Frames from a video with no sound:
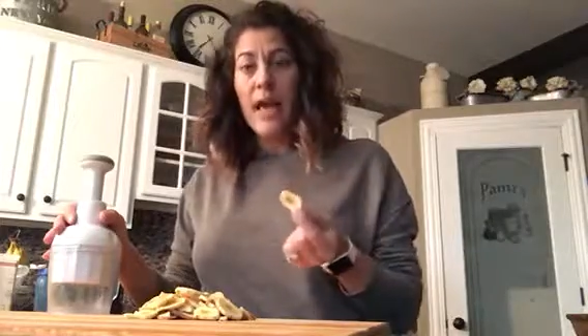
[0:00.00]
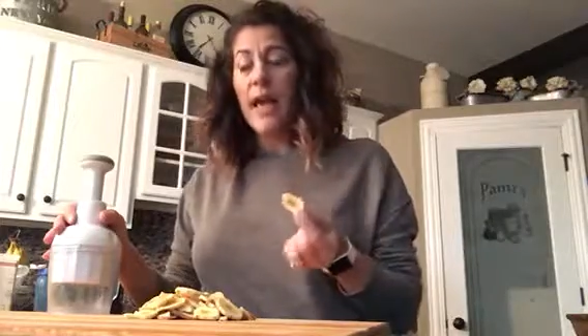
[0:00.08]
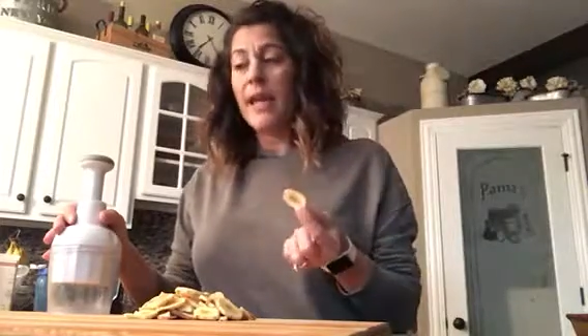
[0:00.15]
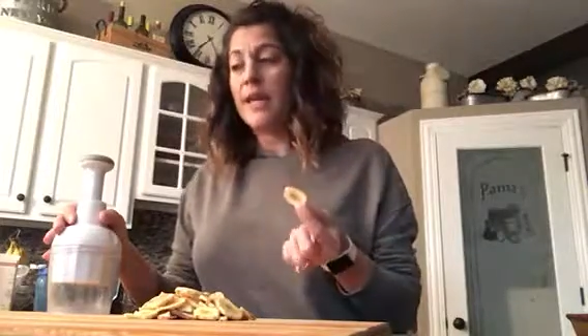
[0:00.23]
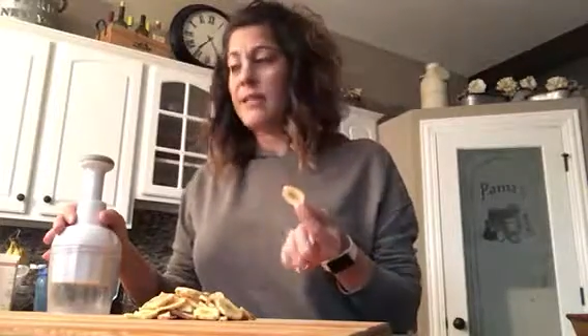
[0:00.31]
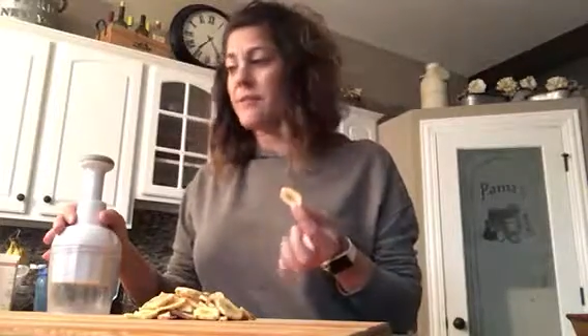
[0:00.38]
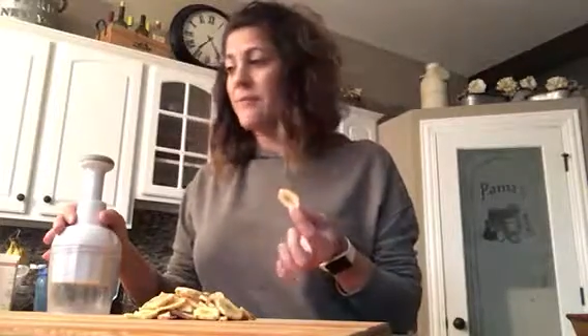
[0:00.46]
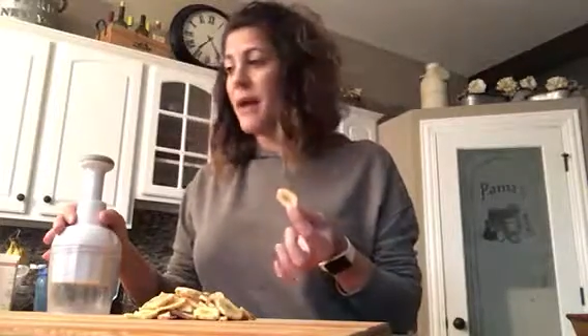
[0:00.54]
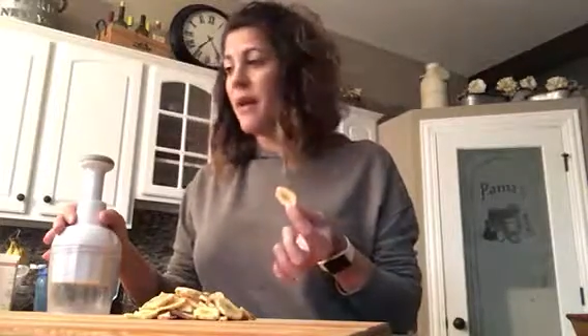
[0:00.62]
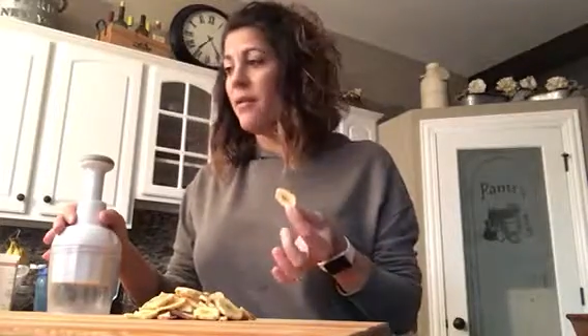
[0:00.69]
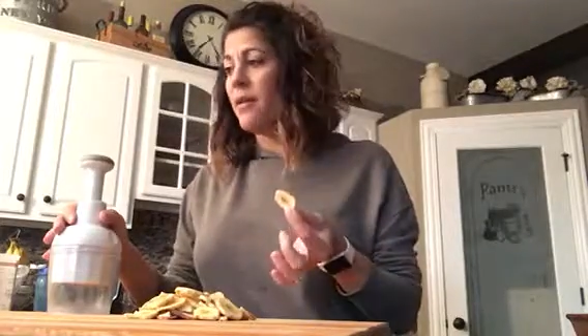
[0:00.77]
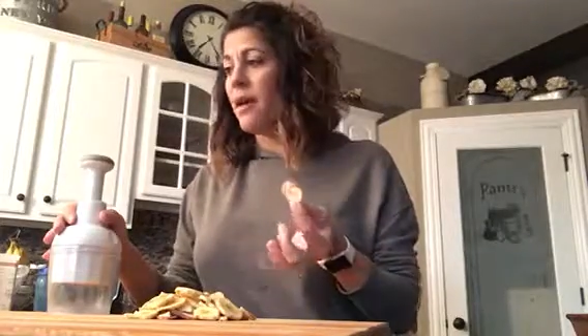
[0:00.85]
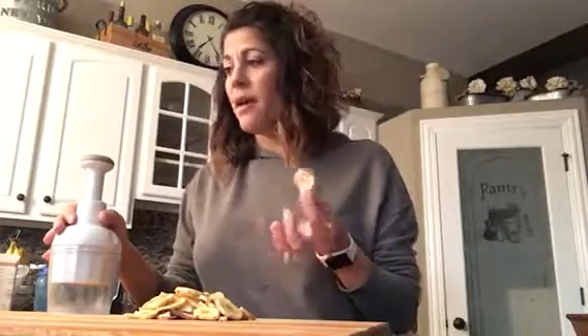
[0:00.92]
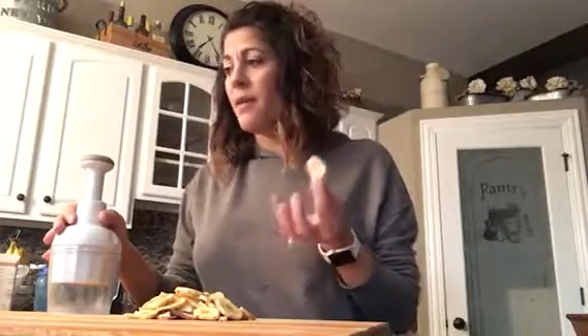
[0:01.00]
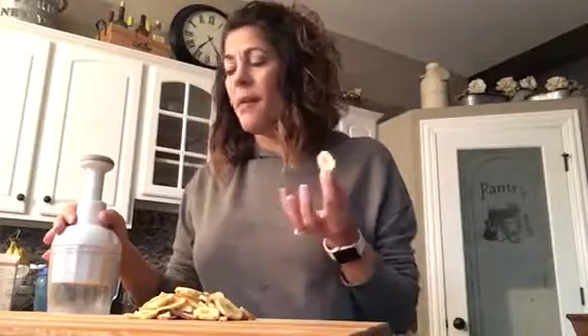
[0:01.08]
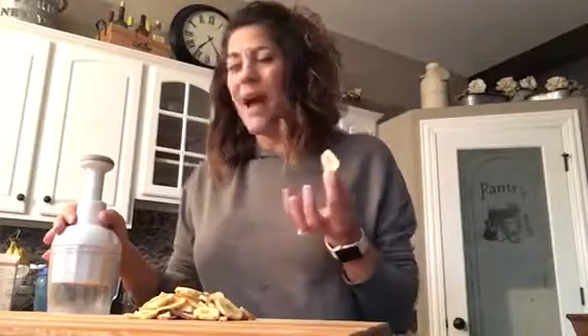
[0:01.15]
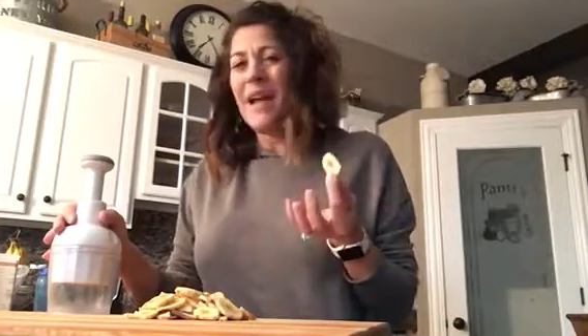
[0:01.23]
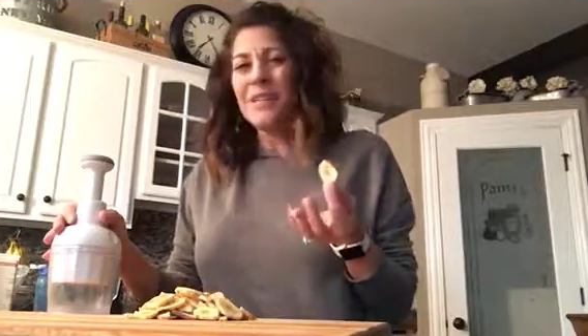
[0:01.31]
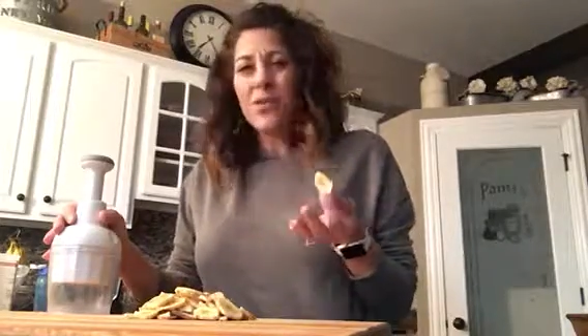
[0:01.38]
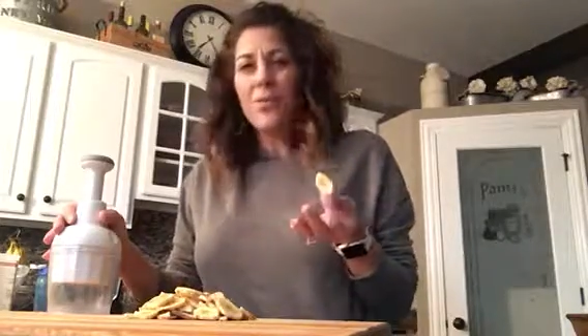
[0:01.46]
And it's about,
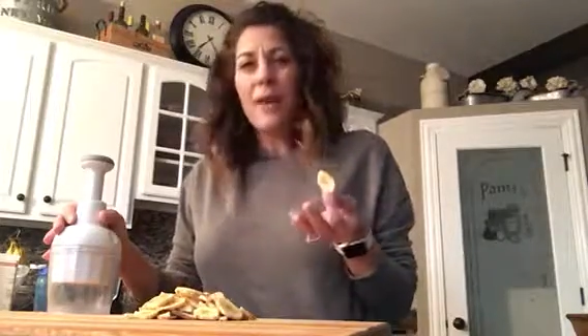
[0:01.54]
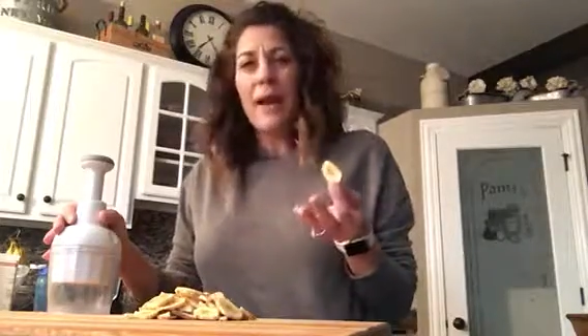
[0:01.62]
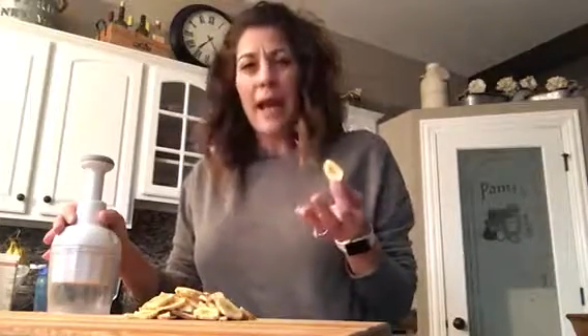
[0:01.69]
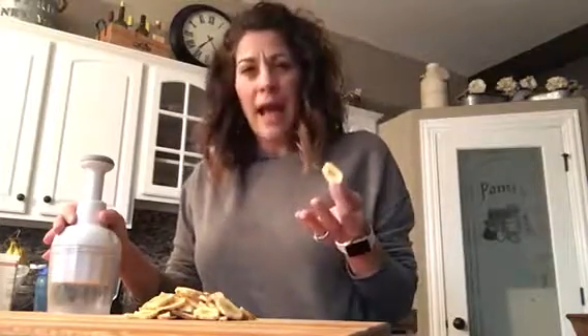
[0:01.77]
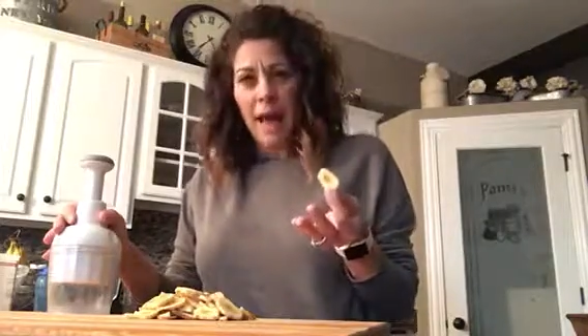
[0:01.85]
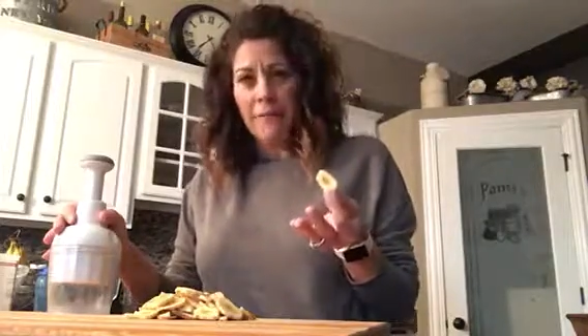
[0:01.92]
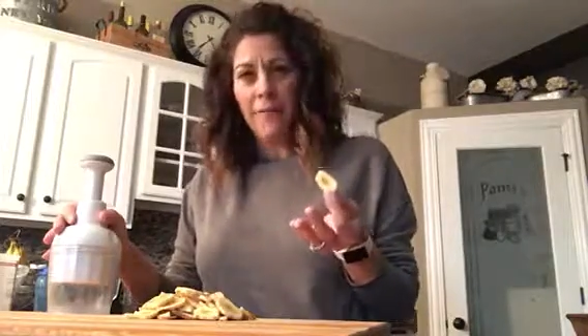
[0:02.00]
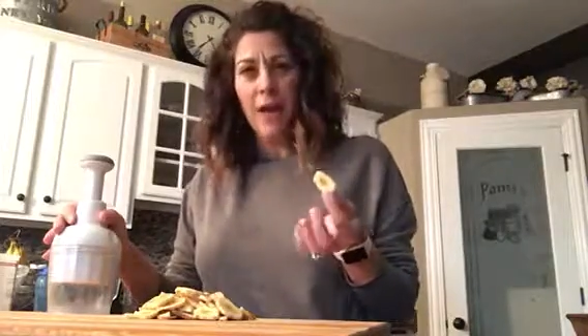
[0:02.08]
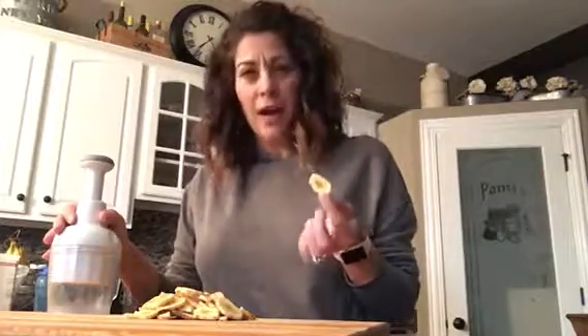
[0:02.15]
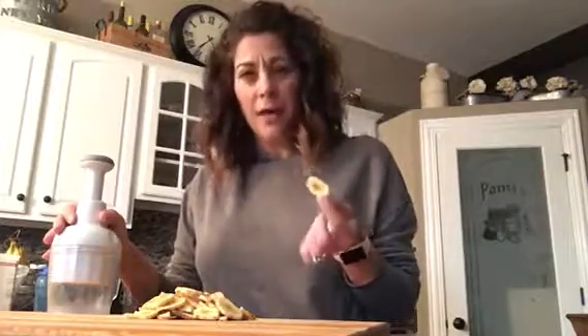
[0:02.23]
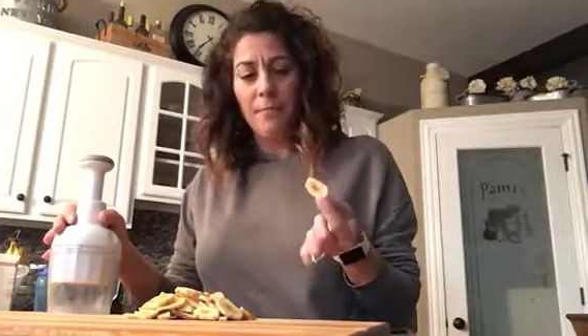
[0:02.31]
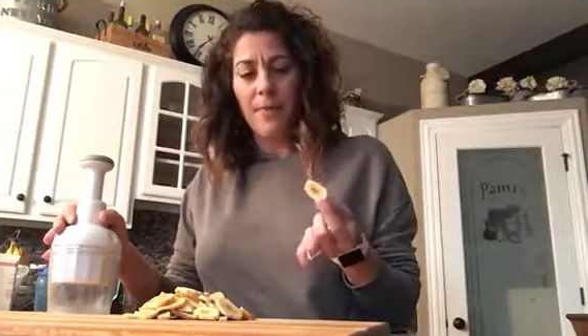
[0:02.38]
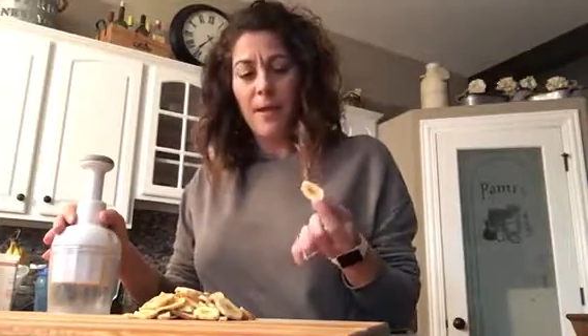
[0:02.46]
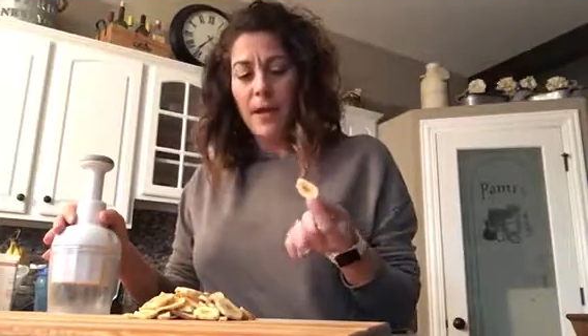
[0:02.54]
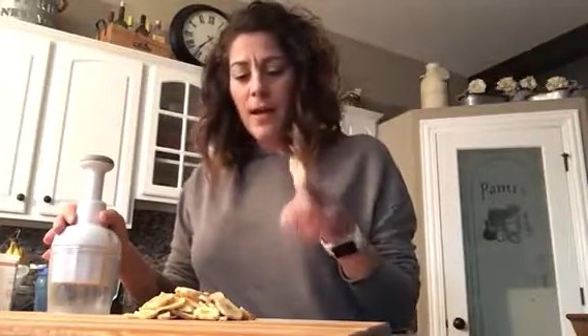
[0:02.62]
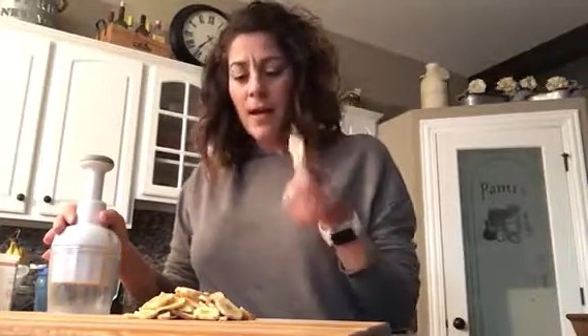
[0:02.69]
I do about 1/2 cup.